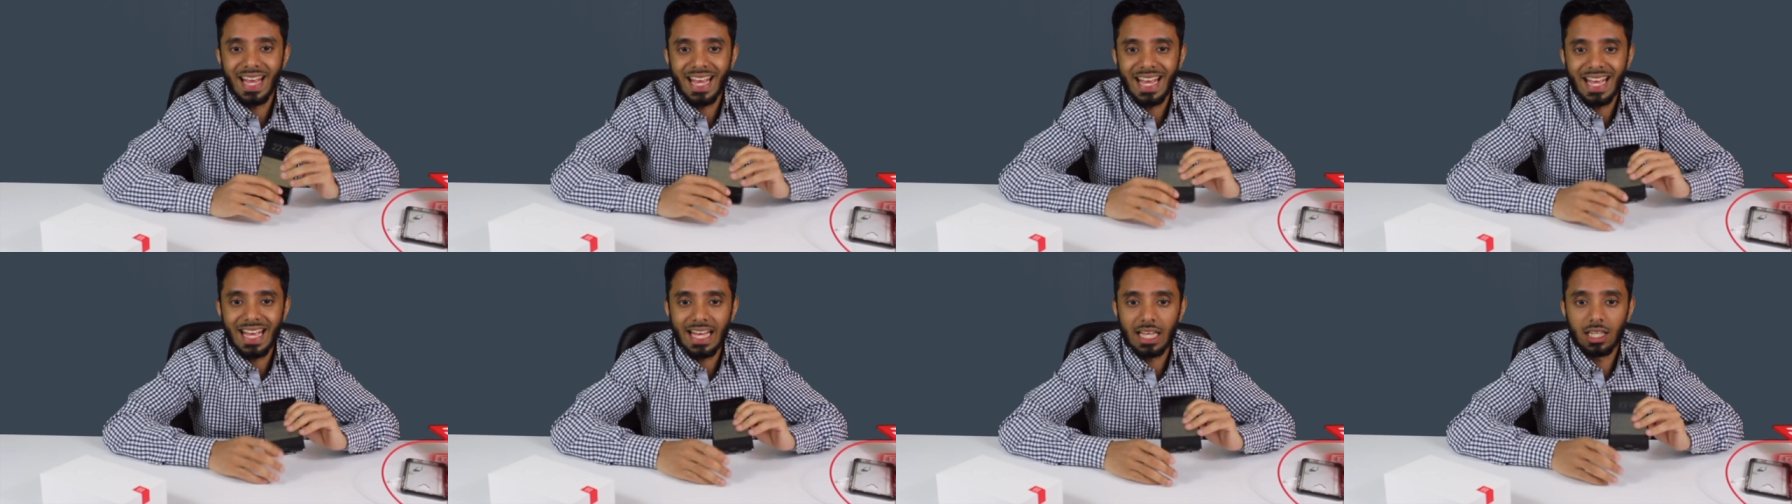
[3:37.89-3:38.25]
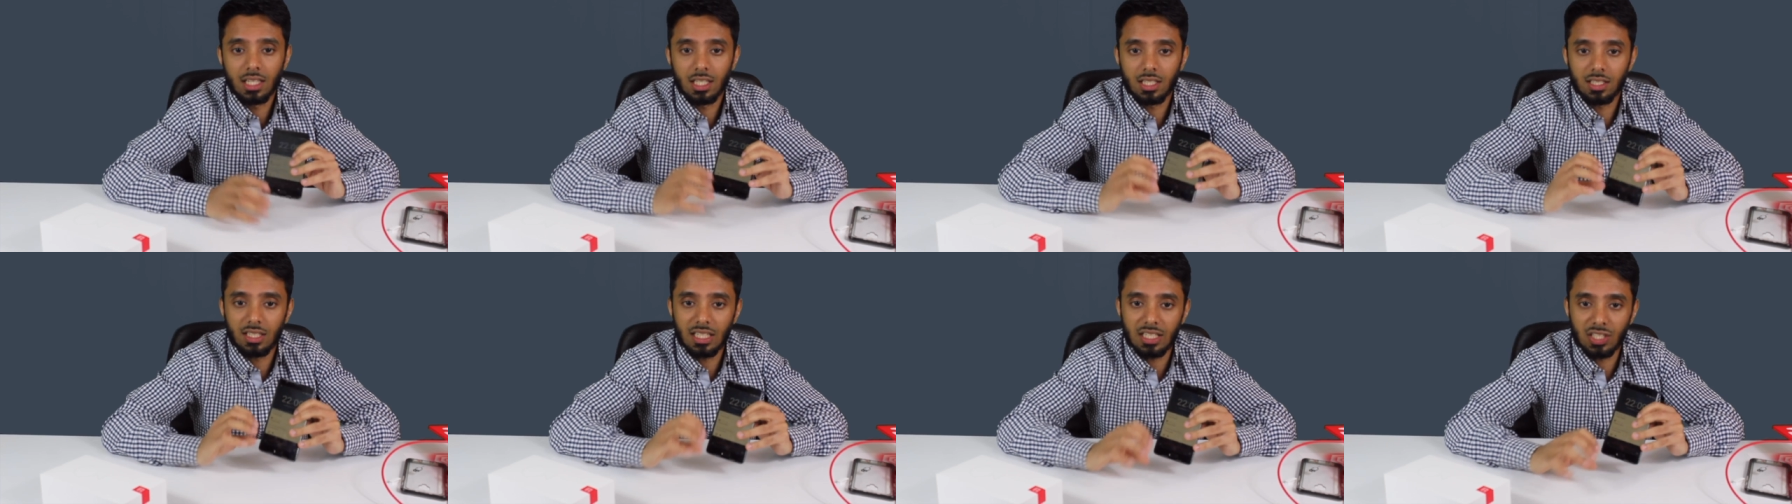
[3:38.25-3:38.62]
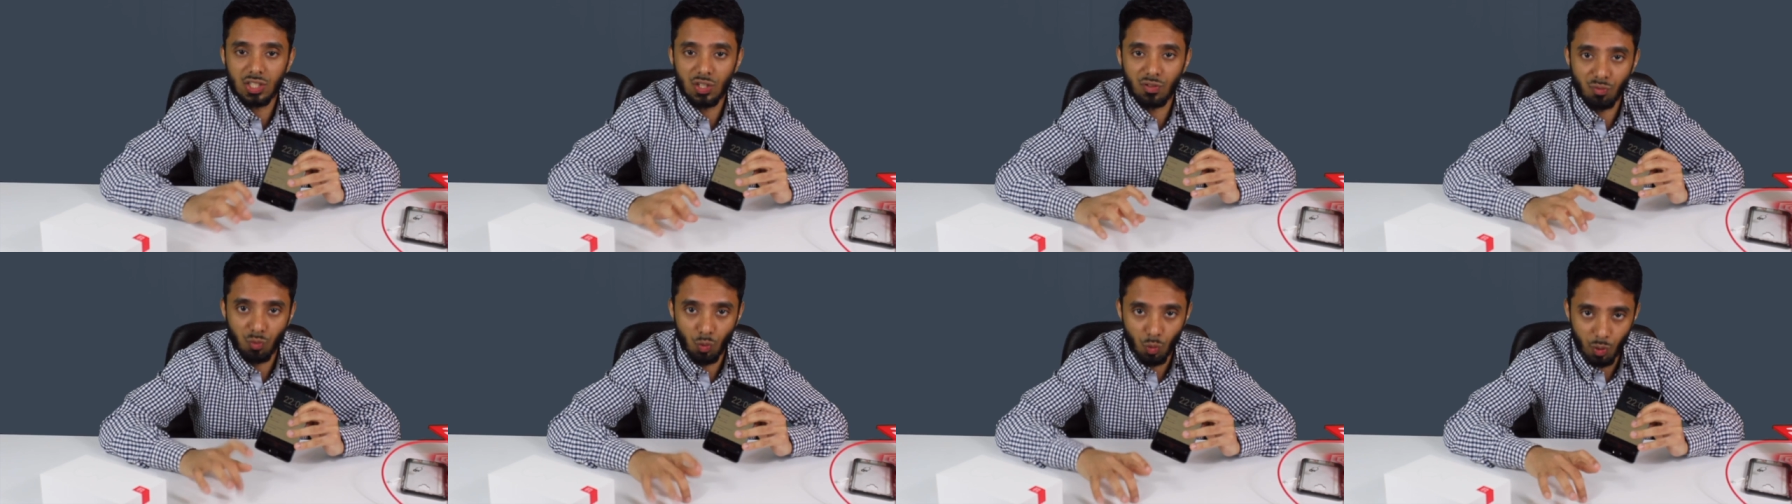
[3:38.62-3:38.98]
in
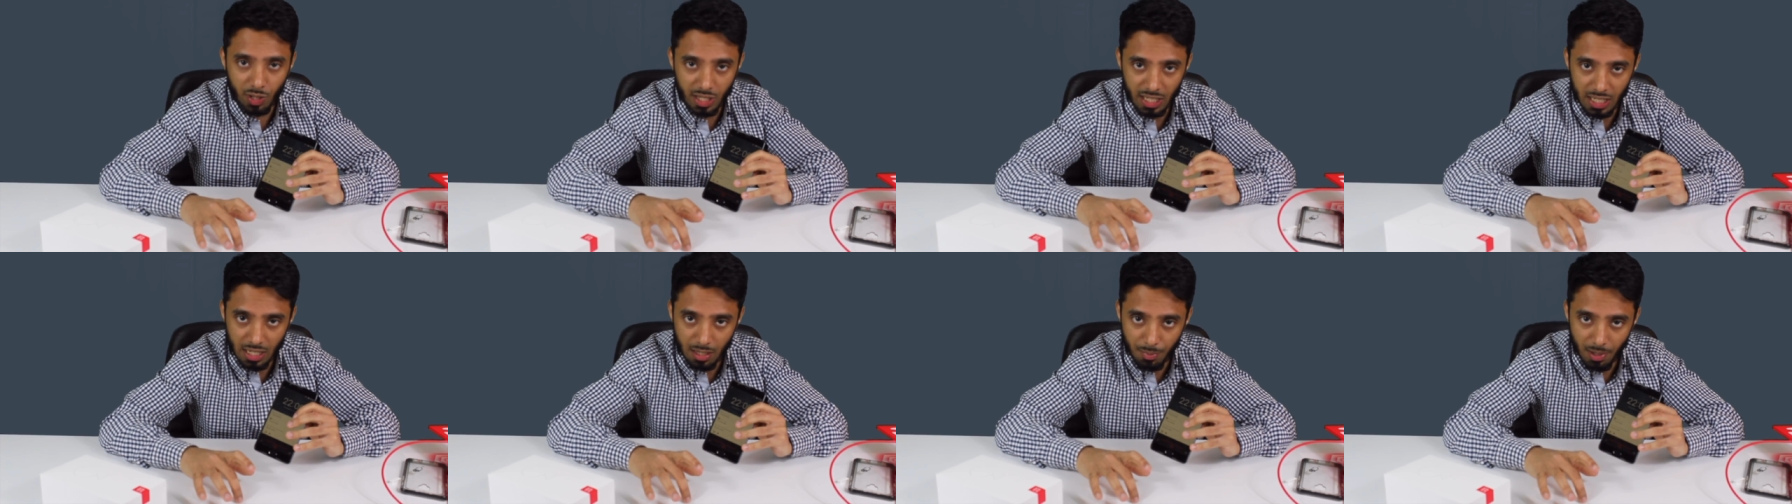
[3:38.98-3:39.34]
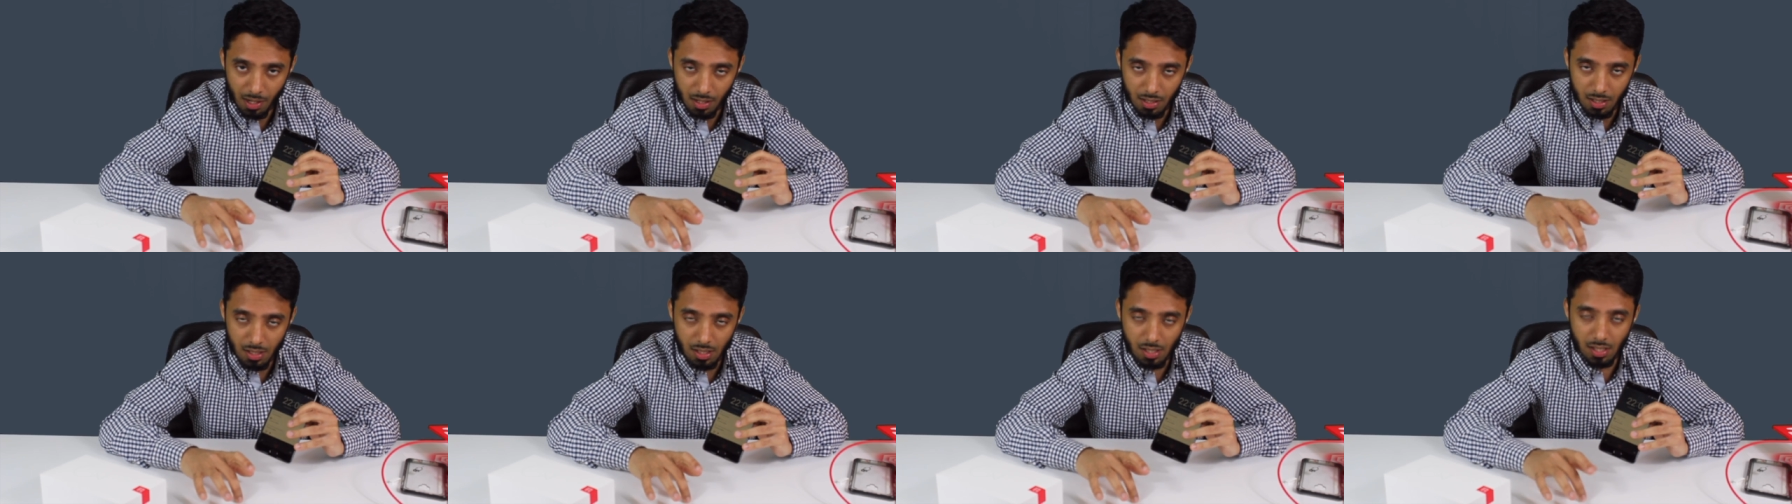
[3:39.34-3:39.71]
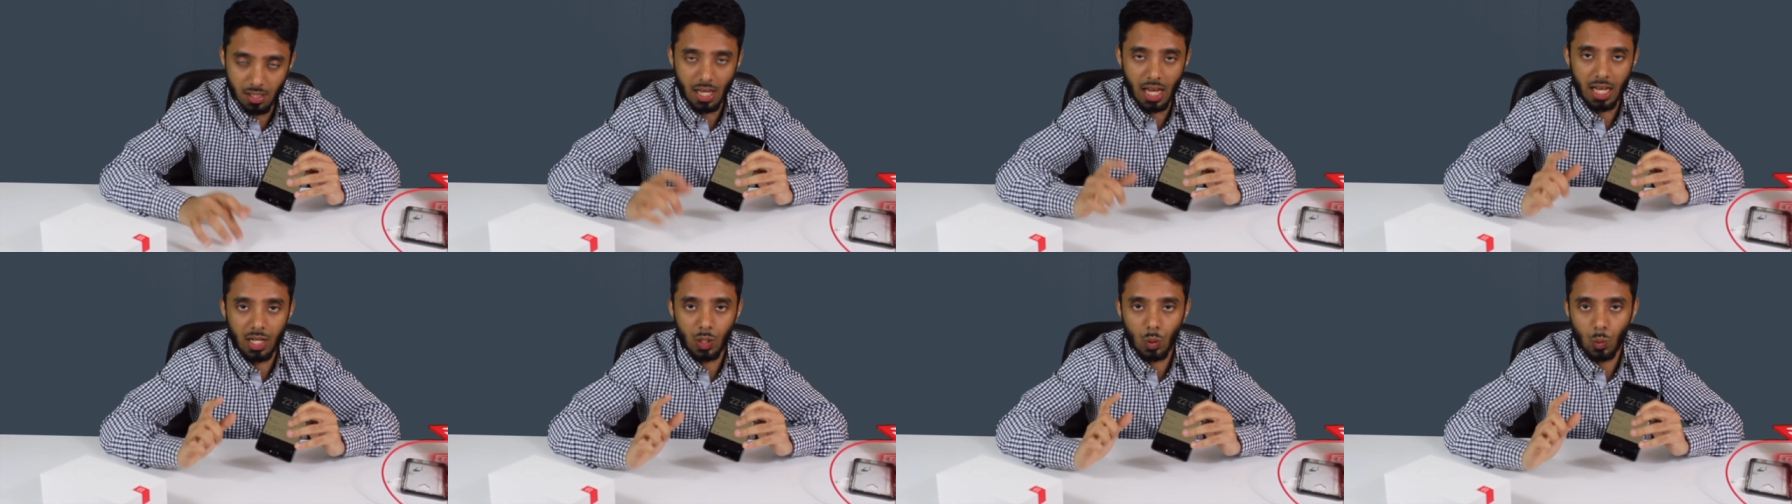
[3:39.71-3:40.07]

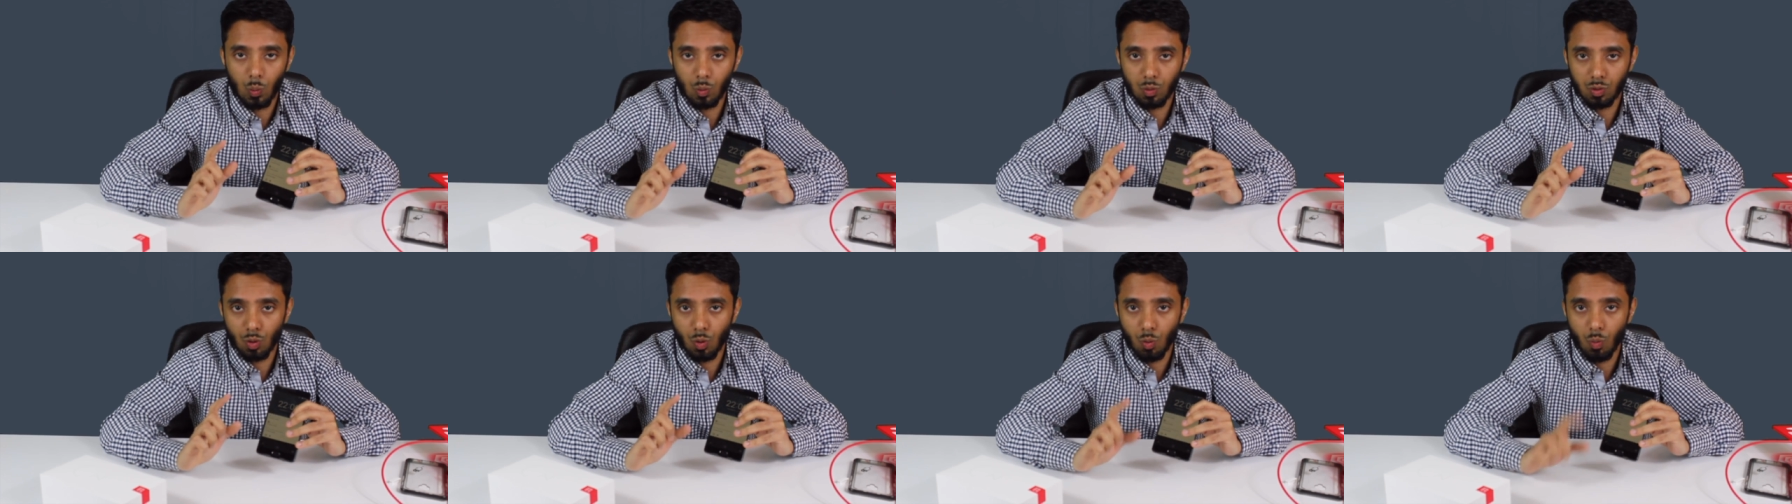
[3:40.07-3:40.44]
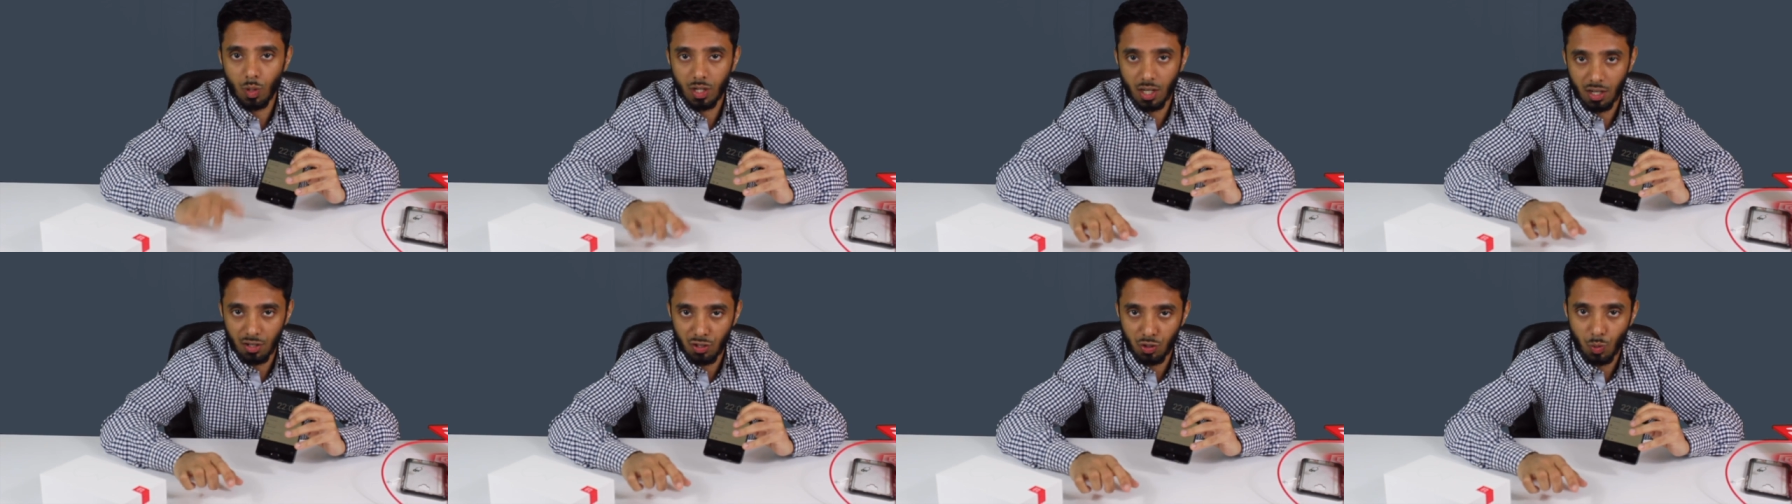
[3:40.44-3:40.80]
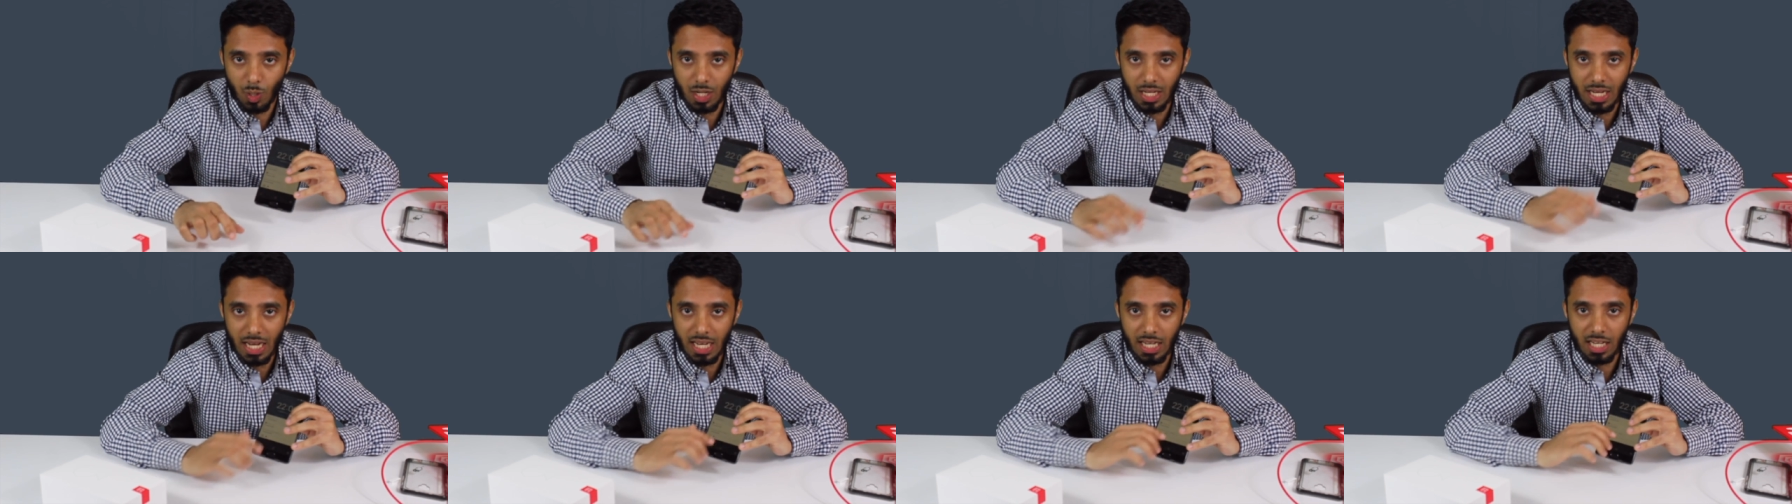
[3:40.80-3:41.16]
64GB and also
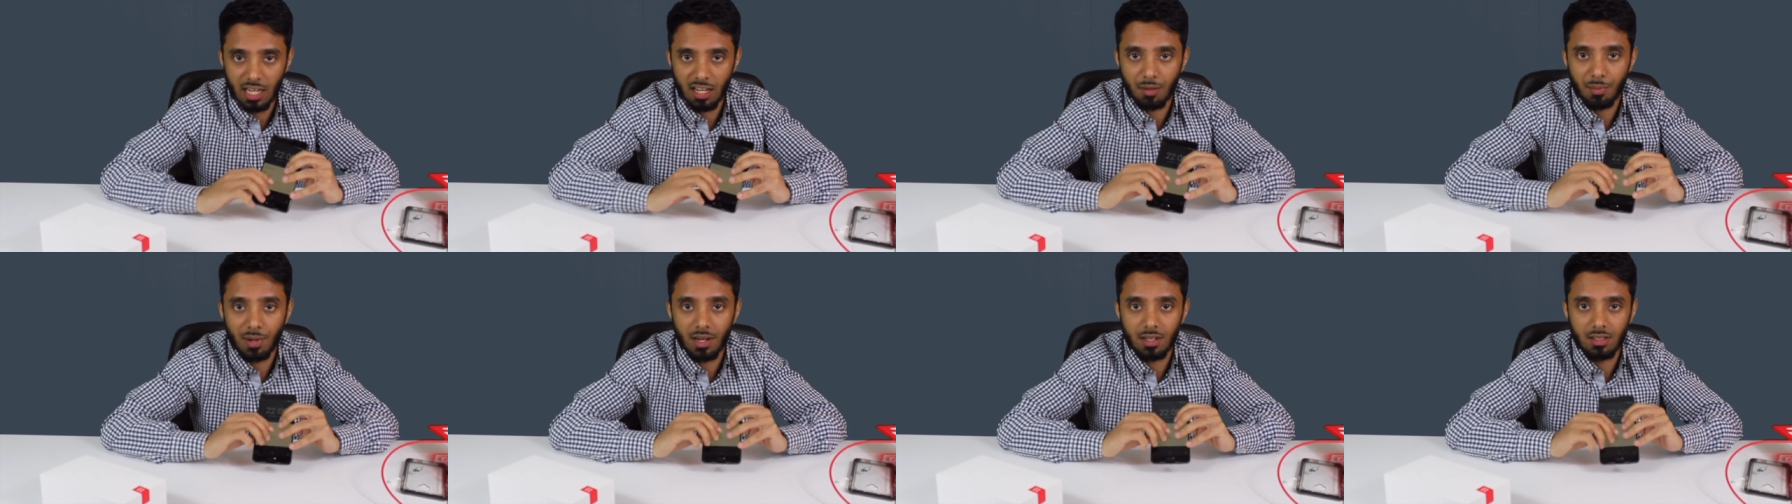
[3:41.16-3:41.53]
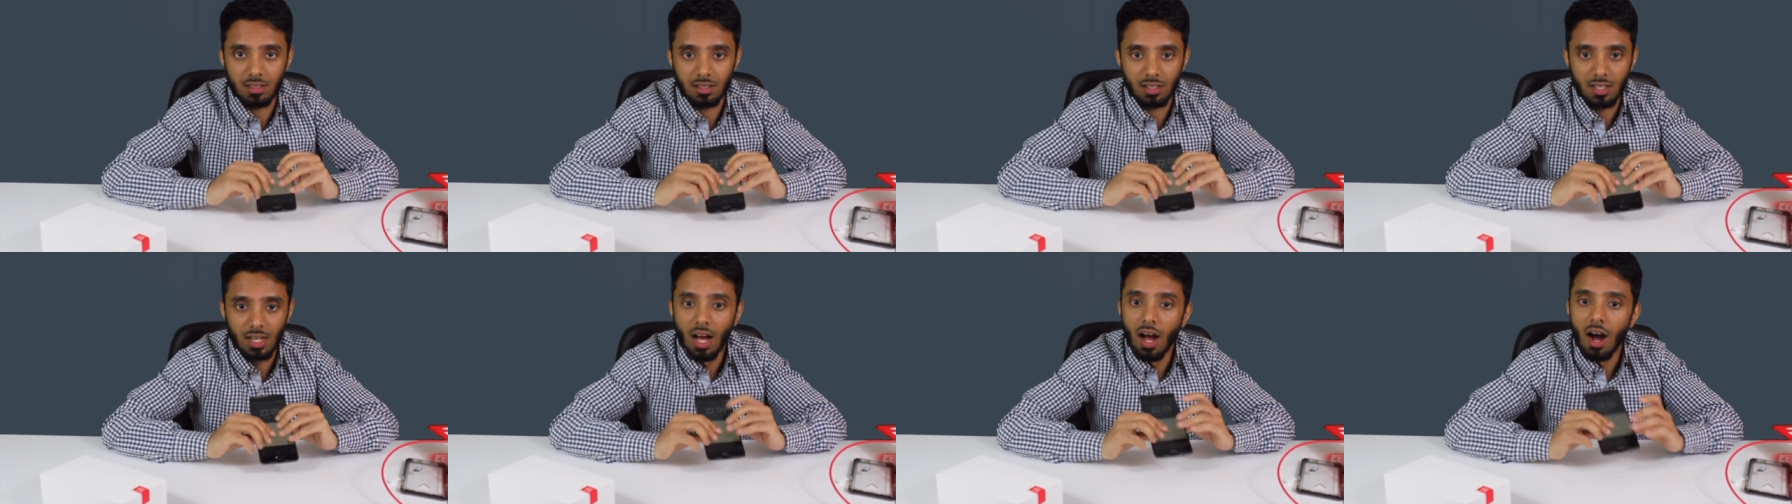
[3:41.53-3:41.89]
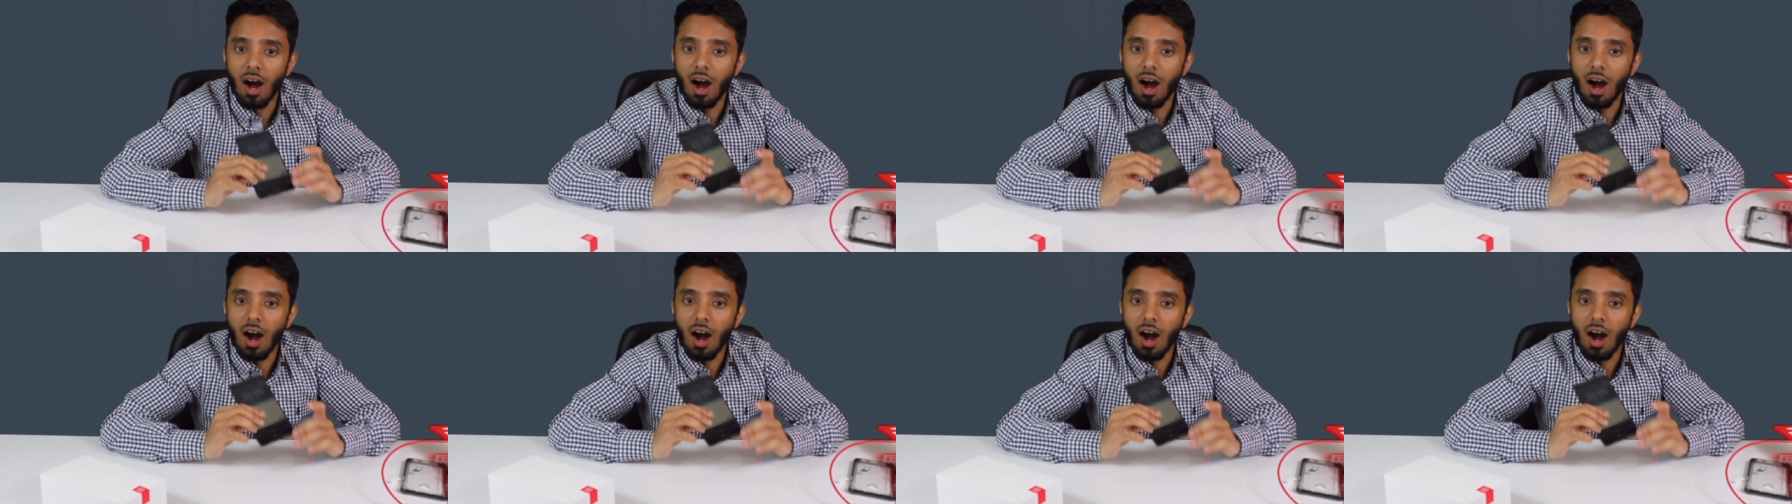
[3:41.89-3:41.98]
128GB.